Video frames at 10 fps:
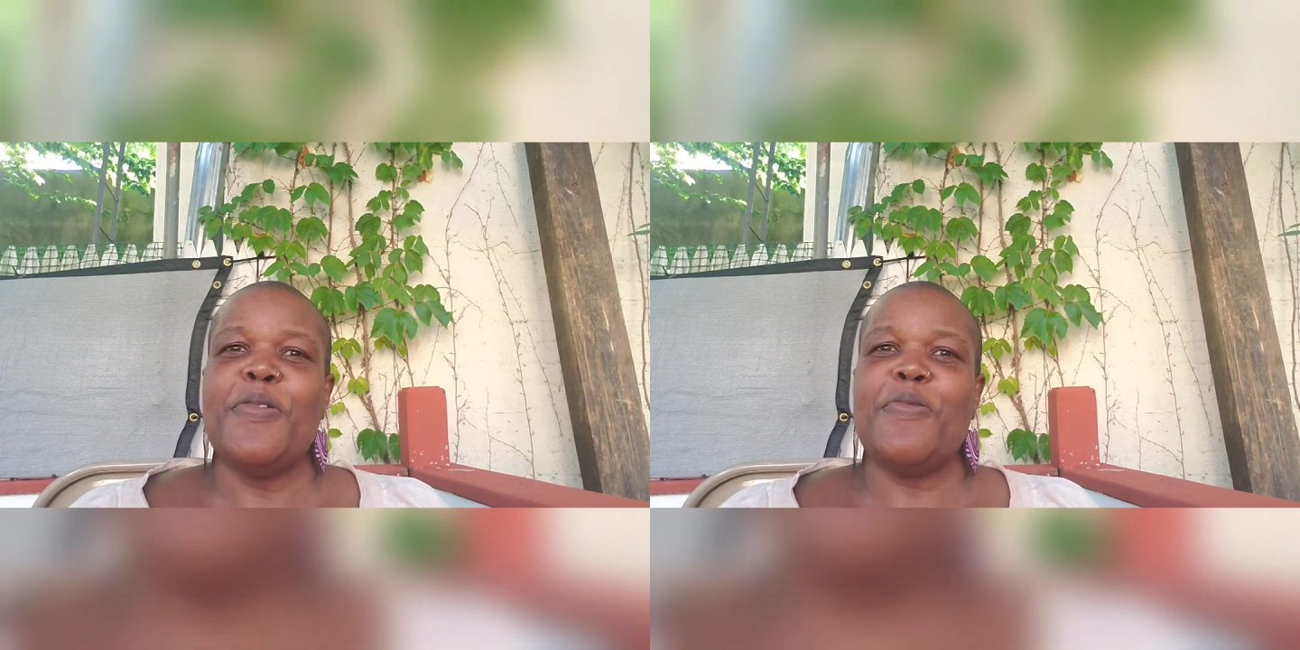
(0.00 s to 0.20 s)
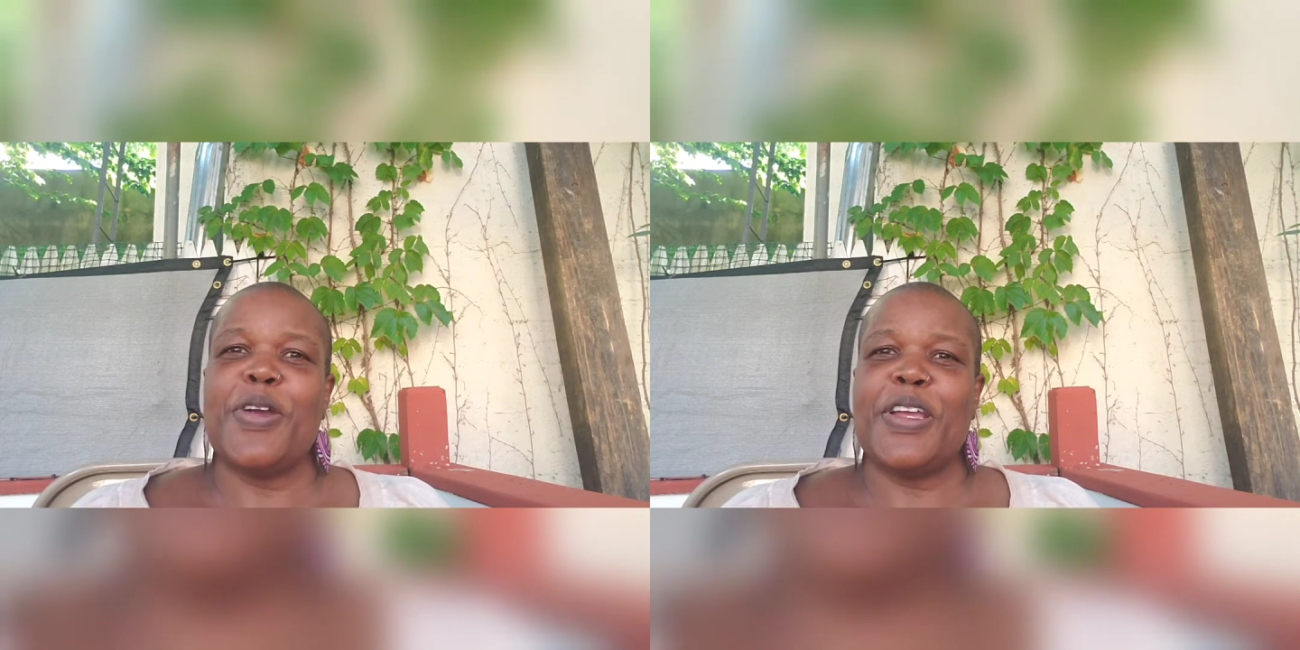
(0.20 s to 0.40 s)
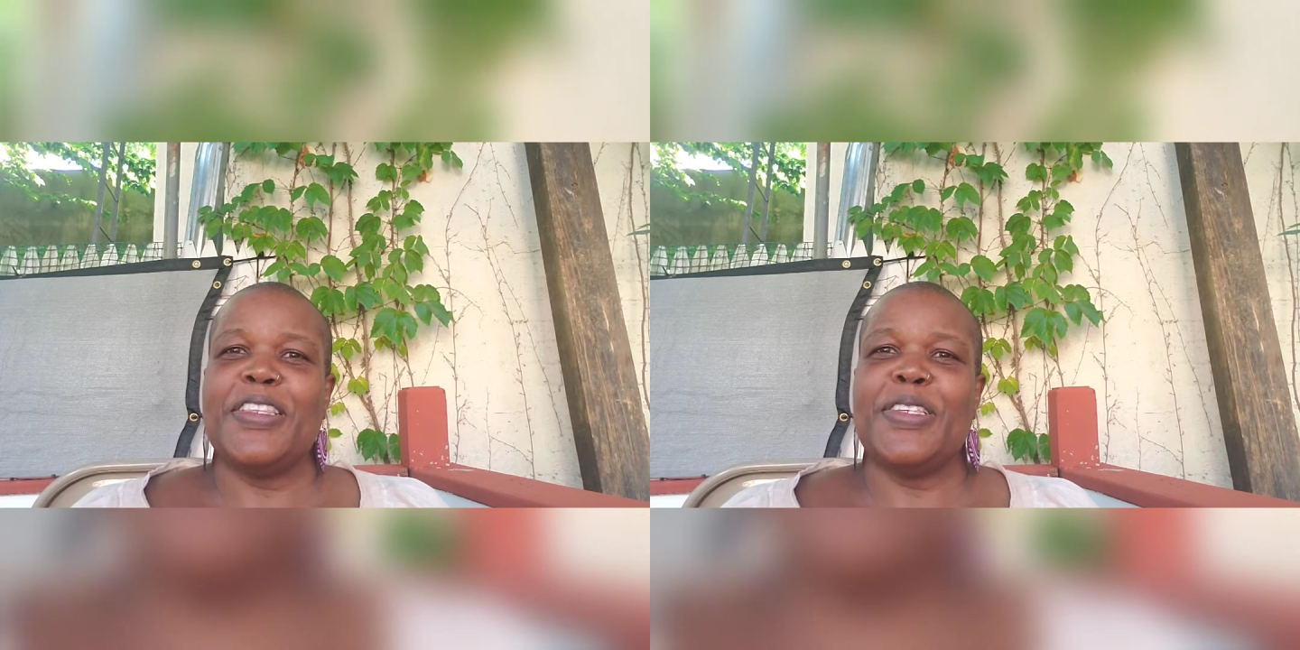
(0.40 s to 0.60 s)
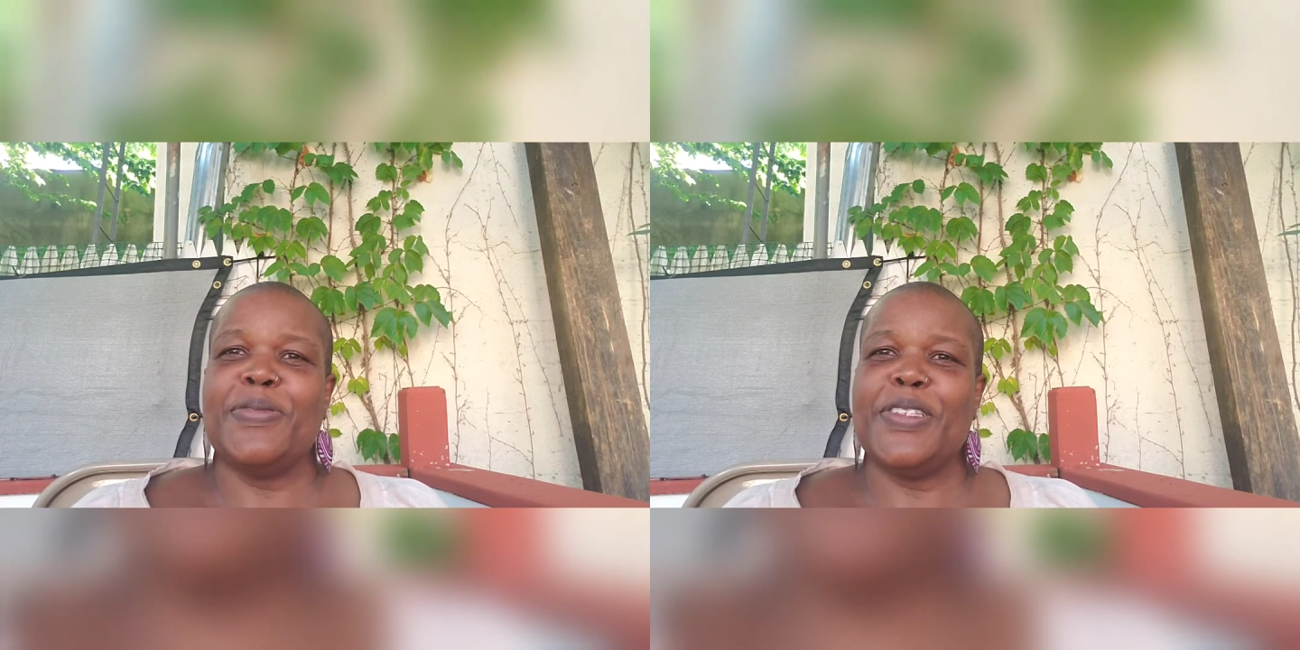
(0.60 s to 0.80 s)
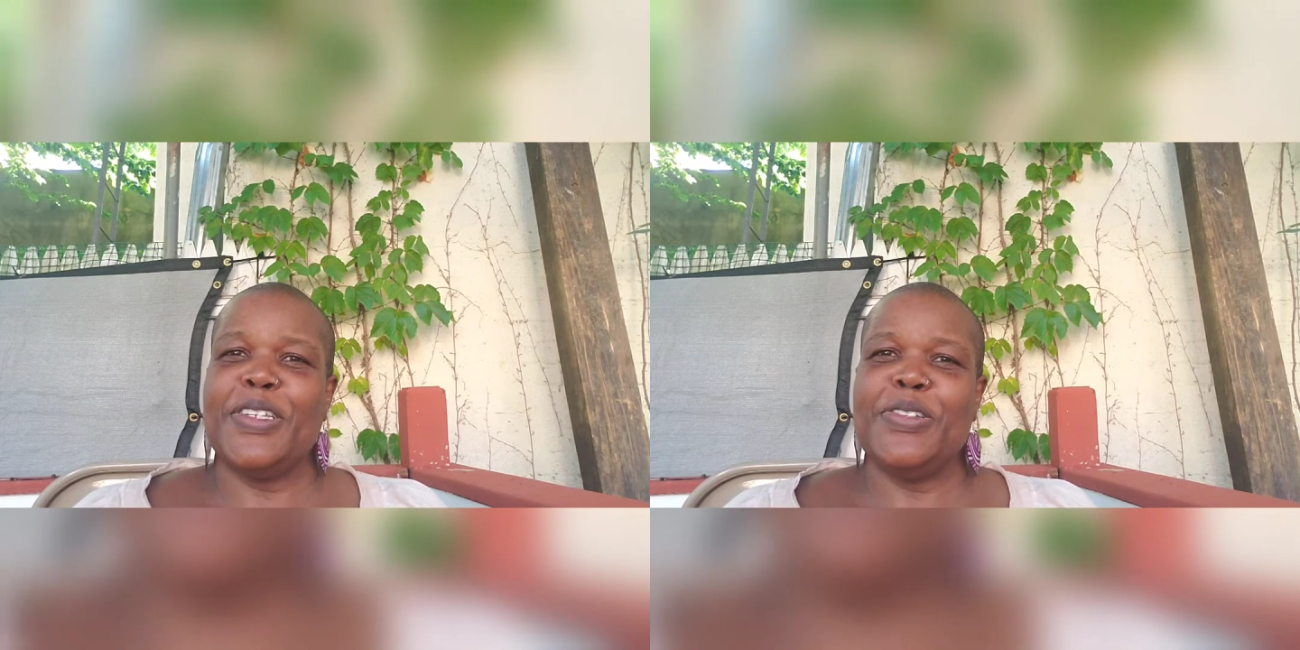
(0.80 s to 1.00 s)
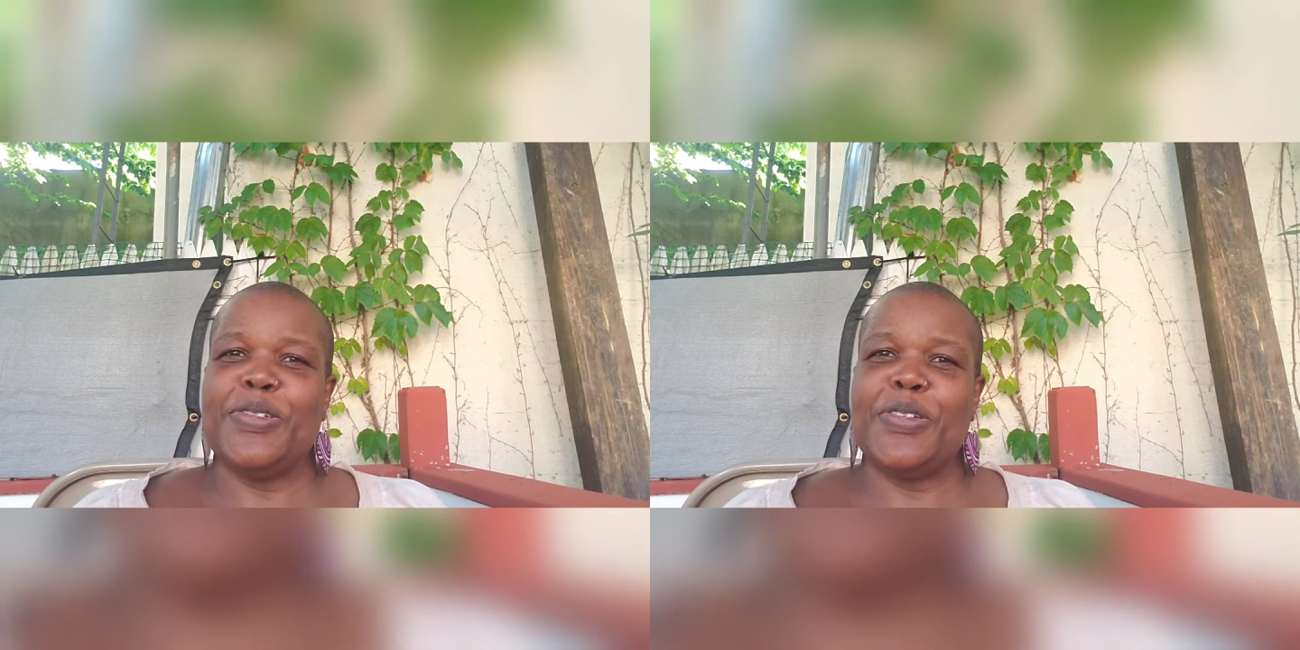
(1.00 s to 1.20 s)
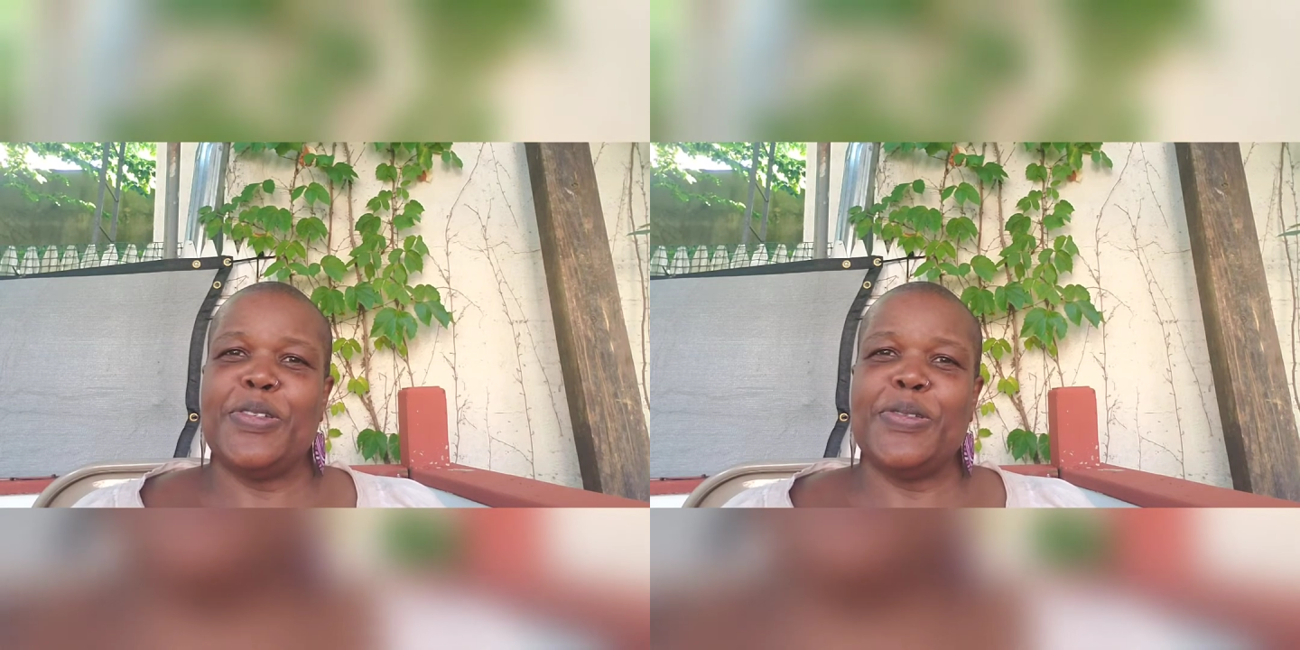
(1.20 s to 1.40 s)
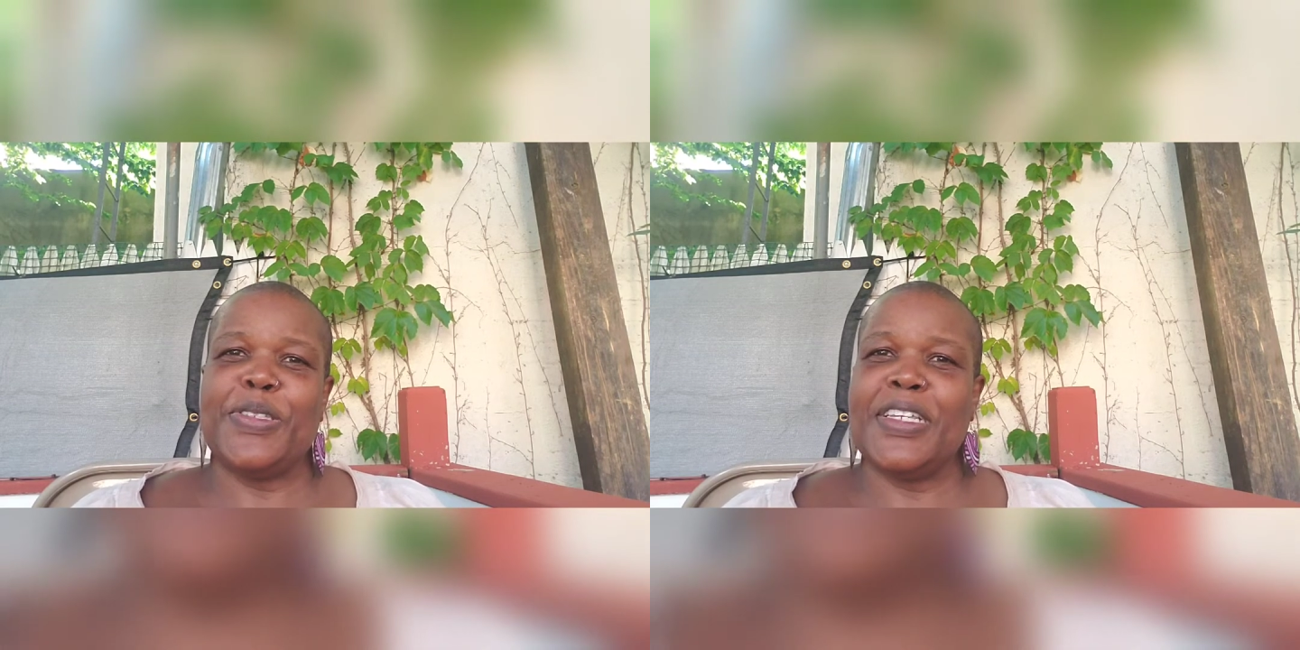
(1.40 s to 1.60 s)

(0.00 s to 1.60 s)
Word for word: where this was introduced